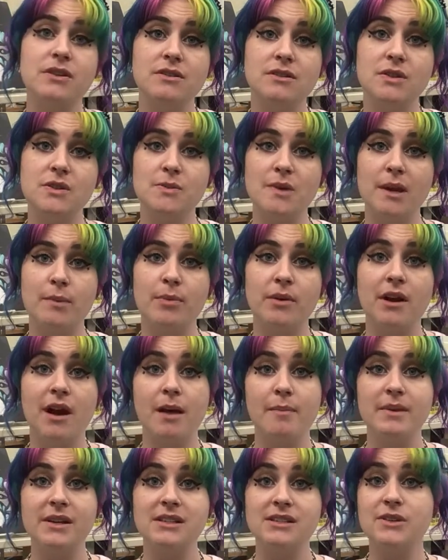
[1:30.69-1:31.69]
newspaper
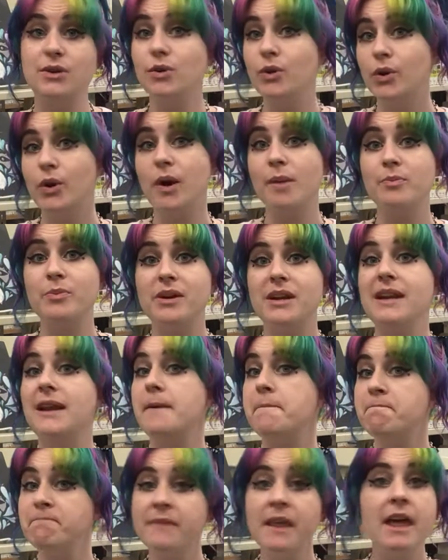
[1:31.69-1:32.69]
comics you grew up
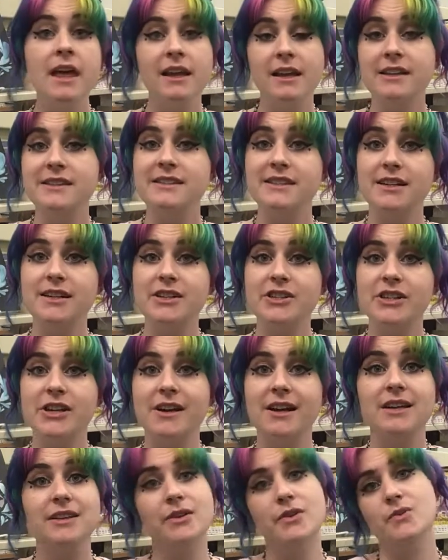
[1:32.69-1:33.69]
reading, consider
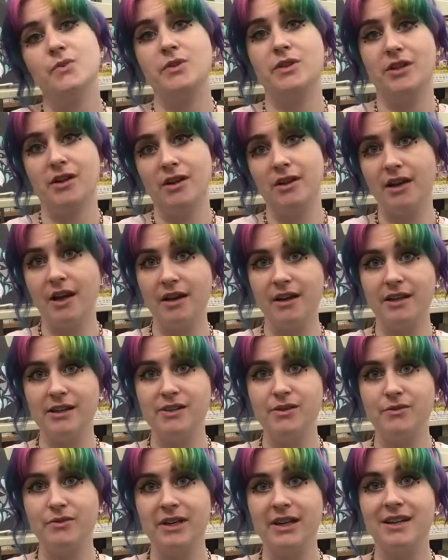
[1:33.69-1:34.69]
sharing those with your
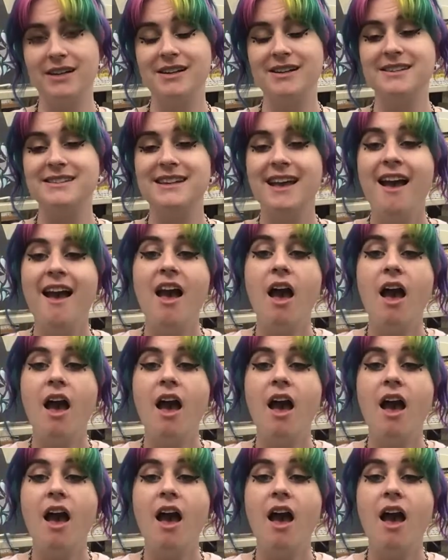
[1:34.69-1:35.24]
youngest readers.